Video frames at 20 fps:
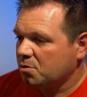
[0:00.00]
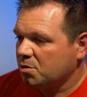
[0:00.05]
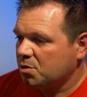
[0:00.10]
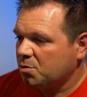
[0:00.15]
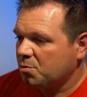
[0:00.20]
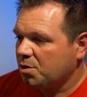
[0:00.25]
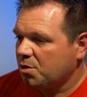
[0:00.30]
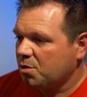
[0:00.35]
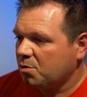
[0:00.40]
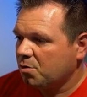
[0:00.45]
So we're
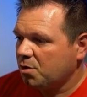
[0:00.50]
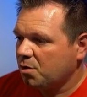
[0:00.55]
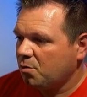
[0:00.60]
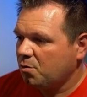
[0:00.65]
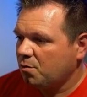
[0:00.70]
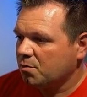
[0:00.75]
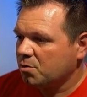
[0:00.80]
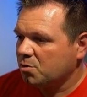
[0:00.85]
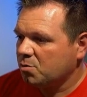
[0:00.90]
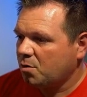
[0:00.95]
going to go
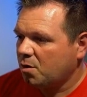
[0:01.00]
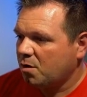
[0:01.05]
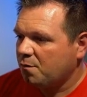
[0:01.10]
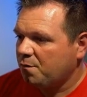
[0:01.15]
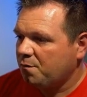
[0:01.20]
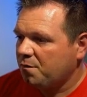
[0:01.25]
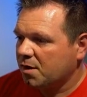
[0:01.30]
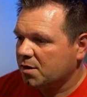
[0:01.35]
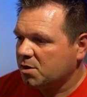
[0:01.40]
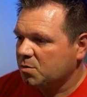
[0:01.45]
over to our
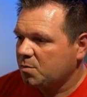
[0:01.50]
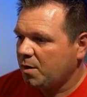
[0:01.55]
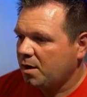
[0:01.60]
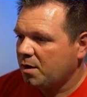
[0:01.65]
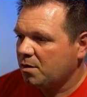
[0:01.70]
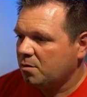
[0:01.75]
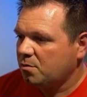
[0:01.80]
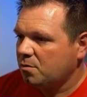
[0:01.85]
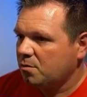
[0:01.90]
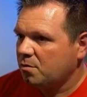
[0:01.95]
effects
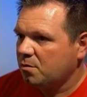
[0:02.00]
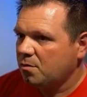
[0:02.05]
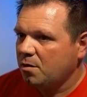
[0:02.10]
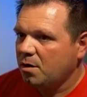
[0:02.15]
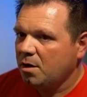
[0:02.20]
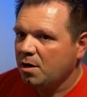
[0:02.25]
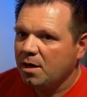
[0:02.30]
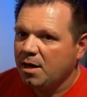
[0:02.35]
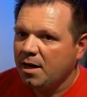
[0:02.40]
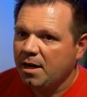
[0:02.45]
panel,
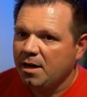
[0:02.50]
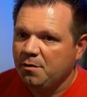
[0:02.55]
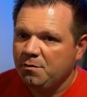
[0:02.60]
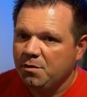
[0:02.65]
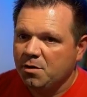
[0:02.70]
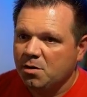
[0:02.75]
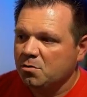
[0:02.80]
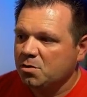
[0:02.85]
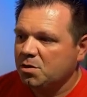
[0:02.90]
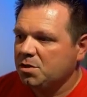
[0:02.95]
and if you
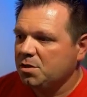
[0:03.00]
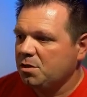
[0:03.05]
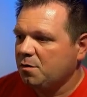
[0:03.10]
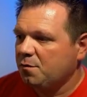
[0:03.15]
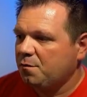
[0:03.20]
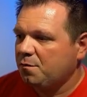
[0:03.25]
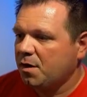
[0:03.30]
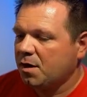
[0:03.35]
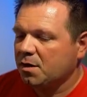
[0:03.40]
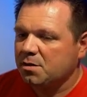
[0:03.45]
don't see
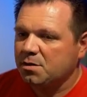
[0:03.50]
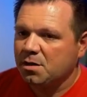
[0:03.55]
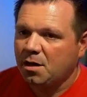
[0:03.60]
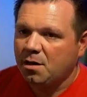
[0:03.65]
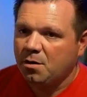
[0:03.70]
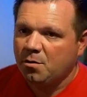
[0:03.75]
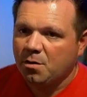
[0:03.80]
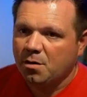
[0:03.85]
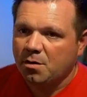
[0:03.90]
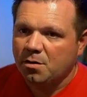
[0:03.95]
effects
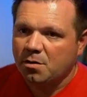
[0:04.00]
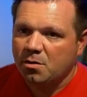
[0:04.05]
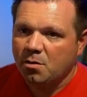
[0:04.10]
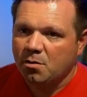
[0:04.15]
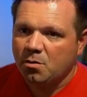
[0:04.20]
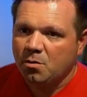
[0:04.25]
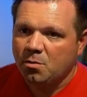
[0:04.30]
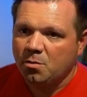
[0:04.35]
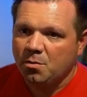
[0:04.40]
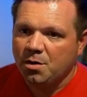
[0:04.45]
anywhere, go to
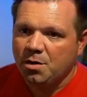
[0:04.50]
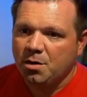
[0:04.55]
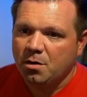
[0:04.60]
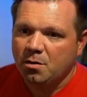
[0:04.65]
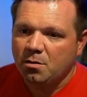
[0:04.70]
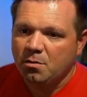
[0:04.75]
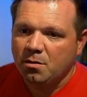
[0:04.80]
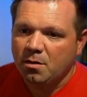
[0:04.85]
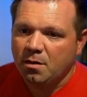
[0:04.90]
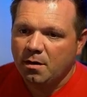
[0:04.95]

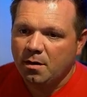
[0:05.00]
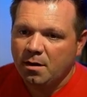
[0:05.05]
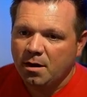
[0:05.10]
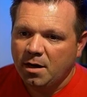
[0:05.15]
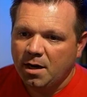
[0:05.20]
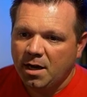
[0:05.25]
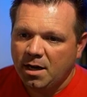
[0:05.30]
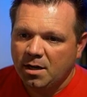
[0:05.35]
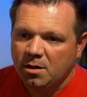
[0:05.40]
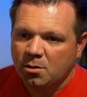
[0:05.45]
window
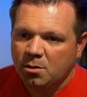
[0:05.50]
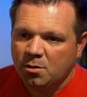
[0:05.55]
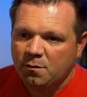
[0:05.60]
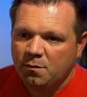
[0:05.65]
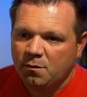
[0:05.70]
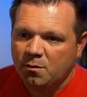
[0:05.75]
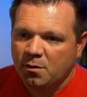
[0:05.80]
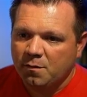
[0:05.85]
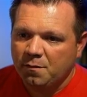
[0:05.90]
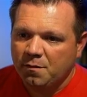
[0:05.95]
and look
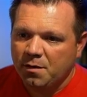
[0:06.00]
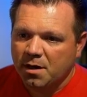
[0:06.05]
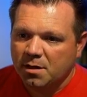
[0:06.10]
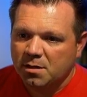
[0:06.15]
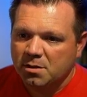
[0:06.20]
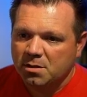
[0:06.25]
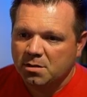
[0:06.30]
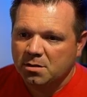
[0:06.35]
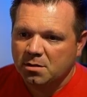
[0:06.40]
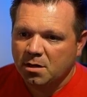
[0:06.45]
for
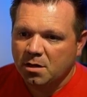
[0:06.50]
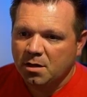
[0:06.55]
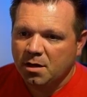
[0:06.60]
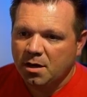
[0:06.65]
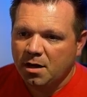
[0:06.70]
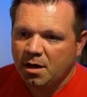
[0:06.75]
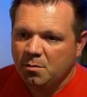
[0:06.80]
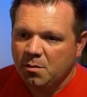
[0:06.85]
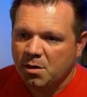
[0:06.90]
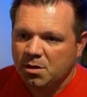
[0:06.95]
effects
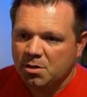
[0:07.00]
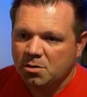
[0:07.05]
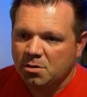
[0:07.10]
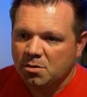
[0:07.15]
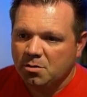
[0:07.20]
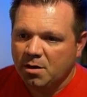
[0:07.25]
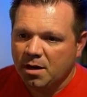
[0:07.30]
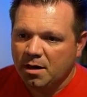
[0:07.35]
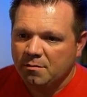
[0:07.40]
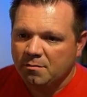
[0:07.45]
and make sure you
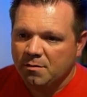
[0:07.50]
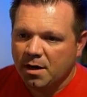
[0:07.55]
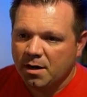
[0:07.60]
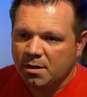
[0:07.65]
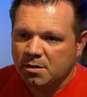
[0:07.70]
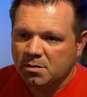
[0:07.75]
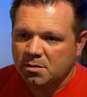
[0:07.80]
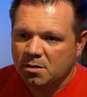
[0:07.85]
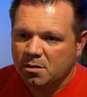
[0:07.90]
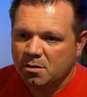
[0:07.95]
have
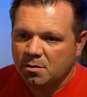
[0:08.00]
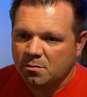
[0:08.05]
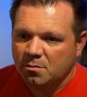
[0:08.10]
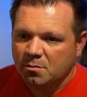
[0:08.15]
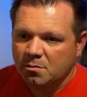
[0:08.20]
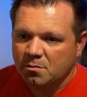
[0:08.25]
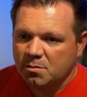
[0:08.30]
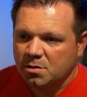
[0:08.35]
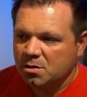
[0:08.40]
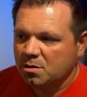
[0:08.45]
that um,
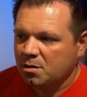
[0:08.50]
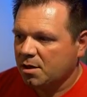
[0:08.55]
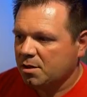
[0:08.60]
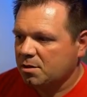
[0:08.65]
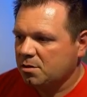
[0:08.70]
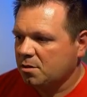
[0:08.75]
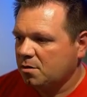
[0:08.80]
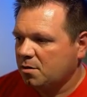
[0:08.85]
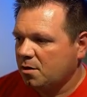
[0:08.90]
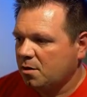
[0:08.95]

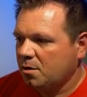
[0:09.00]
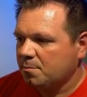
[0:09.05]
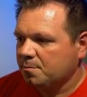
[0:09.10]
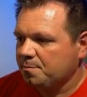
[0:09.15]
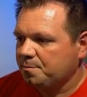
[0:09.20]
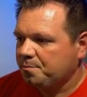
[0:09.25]
selected there.